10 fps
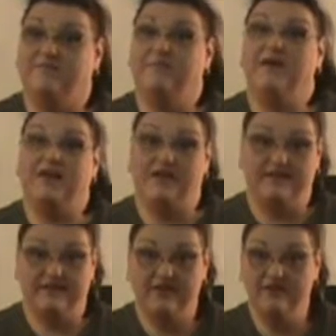
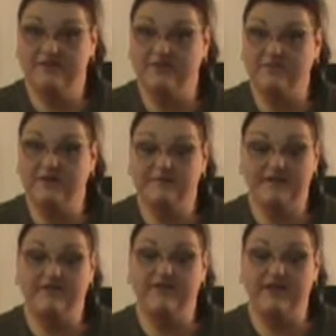months,
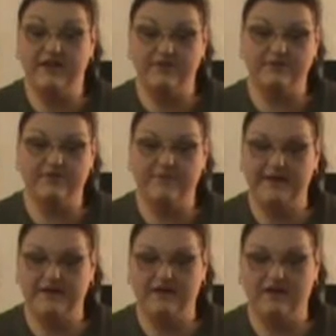sometimes even years,
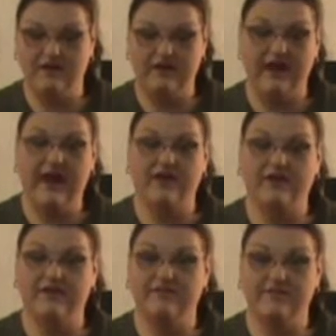depending on
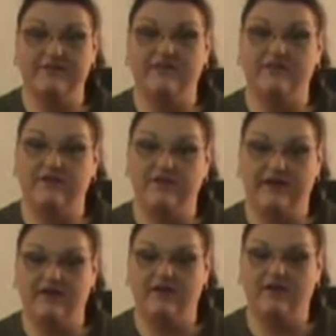how good of a seal you
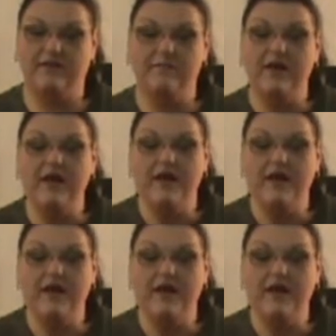get on them.